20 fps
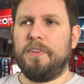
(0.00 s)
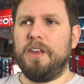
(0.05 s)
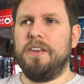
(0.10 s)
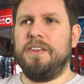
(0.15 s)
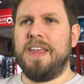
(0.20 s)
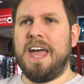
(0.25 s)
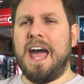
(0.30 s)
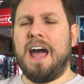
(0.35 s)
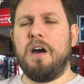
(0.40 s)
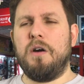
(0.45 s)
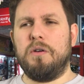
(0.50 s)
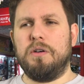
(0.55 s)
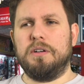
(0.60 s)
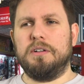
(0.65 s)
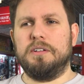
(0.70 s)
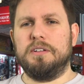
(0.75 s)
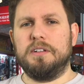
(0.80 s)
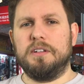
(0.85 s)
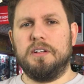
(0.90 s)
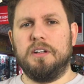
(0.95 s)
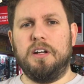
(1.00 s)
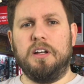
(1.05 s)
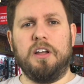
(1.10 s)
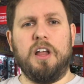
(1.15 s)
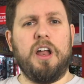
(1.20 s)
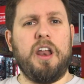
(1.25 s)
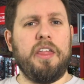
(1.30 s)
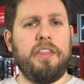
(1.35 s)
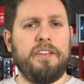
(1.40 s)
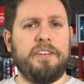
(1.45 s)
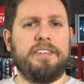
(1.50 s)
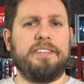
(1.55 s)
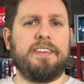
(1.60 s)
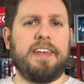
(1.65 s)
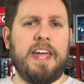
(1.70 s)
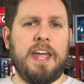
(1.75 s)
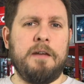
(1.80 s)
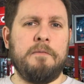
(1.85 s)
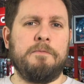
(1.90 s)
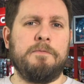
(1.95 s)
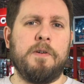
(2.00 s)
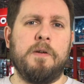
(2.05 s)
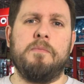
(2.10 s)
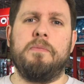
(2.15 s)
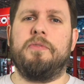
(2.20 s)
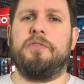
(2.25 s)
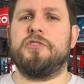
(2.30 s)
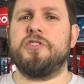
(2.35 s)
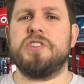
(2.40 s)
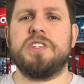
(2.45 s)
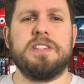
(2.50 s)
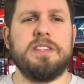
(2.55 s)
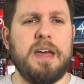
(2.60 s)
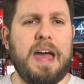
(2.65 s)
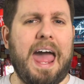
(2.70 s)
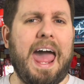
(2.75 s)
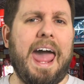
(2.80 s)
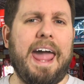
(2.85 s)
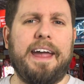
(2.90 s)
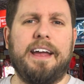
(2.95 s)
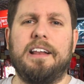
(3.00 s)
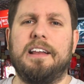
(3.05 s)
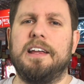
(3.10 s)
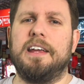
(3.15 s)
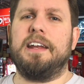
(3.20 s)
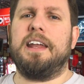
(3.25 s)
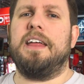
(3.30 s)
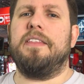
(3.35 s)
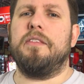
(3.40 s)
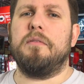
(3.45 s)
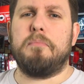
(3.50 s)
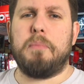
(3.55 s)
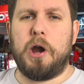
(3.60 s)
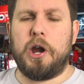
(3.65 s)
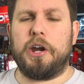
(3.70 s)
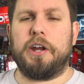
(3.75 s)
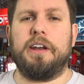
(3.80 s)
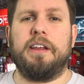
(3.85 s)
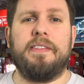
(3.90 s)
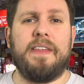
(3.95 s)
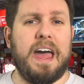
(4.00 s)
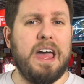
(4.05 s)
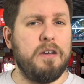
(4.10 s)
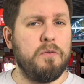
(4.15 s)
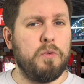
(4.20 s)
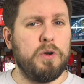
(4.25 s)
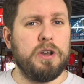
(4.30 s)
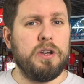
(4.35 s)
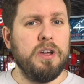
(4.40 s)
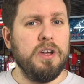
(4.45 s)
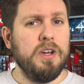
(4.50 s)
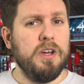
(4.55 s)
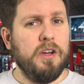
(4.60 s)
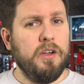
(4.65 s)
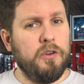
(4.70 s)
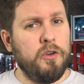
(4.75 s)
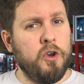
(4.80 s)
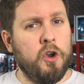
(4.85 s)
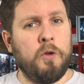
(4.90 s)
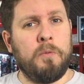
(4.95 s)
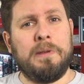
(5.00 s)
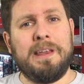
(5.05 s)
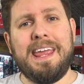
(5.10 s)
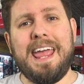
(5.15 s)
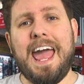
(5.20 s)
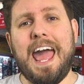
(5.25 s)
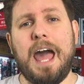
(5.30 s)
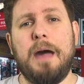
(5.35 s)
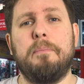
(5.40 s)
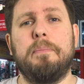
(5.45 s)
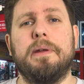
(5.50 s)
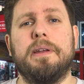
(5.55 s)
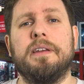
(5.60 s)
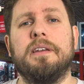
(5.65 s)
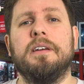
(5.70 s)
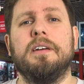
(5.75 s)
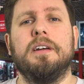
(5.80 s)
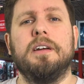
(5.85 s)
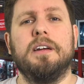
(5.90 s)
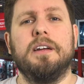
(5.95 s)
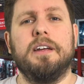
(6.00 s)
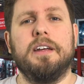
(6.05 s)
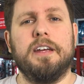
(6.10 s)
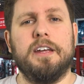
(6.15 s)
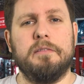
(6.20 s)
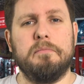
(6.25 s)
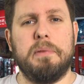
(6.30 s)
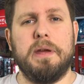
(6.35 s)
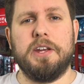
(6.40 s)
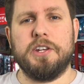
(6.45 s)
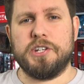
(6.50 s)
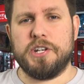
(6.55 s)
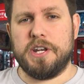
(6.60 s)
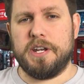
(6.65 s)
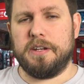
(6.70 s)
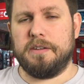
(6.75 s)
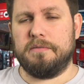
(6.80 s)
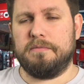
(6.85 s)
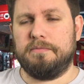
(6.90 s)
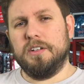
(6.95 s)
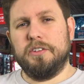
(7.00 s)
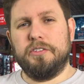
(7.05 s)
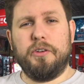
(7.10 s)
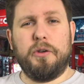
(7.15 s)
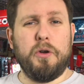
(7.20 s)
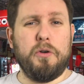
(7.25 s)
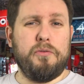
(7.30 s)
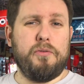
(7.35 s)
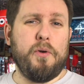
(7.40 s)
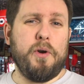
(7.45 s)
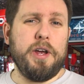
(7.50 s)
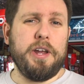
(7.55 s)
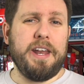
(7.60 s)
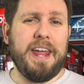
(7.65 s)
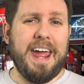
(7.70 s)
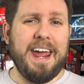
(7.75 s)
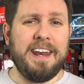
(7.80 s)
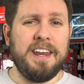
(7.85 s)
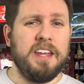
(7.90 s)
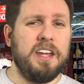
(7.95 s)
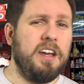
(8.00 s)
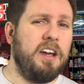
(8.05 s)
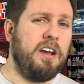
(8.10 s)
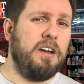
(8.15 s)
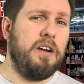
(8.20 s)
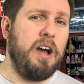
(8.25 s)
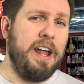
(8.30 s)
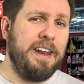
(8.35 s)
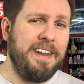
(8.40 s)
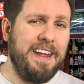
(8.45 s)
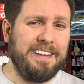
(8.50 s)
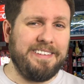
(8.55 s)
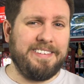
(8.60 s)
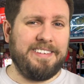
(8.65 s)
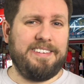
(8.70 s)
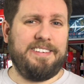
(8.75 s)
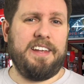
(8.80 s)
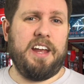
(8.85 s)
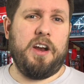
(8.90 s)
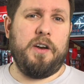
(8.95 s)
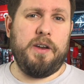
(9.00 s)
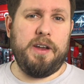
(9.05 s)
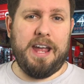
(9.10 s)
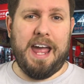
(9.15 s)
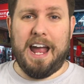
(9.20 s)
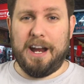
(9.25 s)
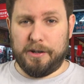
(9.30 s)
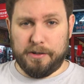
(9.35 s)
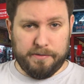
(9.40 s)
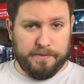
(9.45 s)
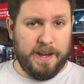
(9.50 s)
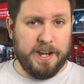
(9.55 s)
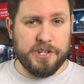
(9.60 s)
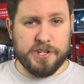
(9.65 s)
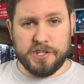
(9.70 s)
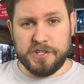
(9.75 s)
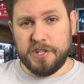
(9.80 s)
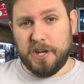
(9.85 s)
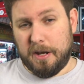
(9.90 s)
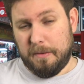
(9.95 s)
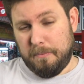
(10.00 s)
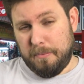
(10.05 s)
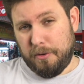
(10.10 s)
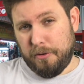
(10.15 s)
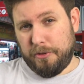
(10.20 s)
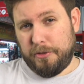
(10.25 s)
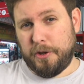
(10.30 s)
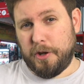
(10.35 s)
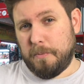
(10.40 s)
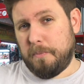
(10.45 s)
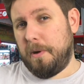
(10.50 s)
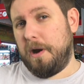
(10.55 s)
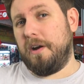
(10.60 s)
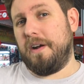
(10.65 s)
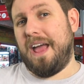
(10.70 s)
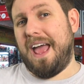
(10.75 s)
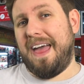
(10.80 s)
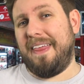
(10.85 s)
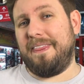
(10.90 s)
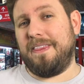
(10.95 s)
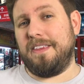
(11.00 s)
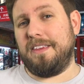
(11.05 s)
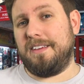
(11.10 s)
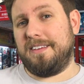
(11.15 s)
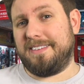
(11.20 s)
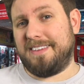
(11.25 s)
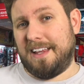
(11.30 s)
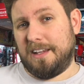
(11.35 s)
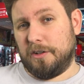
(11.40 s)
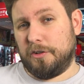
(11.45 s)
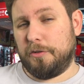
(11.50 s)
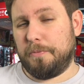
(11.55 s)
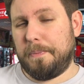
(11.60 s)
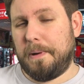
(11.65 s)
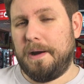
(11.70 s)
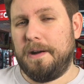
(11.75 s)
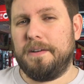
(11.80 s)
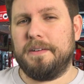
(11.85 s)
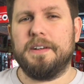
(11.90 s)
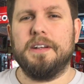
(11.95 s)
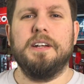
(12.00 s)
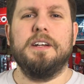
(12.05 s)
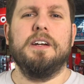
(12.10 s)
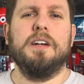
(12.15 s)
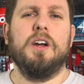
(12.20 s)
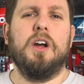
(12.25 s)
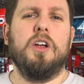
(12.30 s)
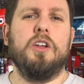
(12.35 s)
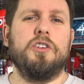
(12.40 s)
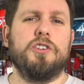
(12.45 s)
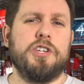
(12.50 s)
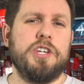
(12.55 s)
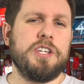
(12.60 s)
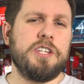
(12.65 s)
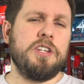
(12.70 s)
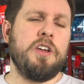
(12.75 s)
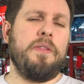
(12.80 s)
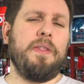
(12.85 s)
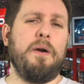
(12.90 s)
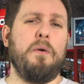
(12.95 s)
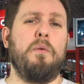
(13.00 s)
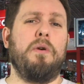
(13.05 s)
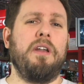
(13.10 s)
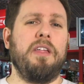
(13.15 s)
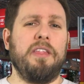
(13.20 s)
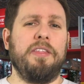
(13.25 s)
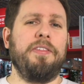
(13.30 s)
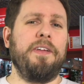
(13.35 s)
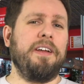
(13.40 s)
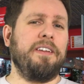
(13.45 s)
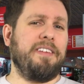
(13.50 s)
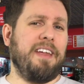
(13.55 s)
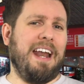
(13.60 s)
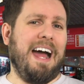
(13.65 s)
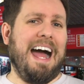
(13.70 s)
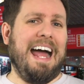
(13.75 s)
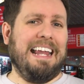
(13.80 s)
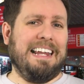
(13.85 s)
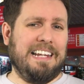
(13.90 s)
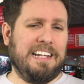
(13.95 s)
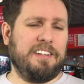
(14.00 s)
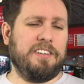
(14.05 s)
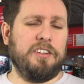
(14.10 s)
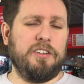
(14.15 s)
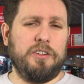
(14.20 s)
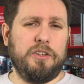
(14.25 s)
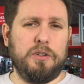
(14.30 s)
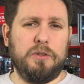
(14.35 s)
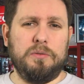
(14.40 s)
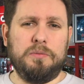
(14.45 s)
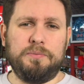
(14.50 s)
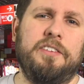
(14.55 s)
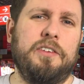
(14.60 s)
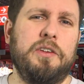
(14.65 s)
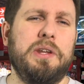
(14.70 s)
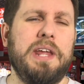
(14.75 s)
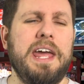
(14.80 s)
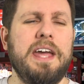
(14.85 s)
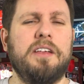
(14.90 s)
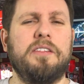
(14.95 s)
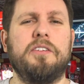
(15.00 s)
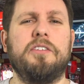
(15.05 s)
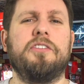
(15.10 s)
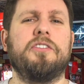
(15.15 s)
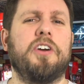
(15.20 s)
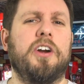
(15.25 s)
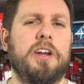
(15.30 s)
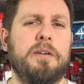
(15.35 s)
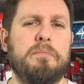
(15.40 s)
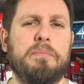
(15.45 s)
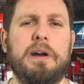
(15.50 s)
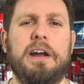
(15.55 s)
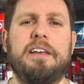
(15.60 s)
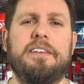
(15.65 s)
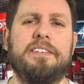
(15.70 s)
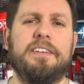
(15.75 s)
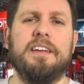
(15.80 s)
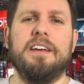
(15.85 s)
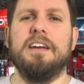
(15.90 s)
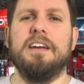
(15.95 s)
Now, a lot of this came from just the haggling and the bargaining that would normally happen in Beijing. So to avoid any unnecessary aggravations on both your part and the seller's part, just know that one of the things that I like to do is you take their starting price,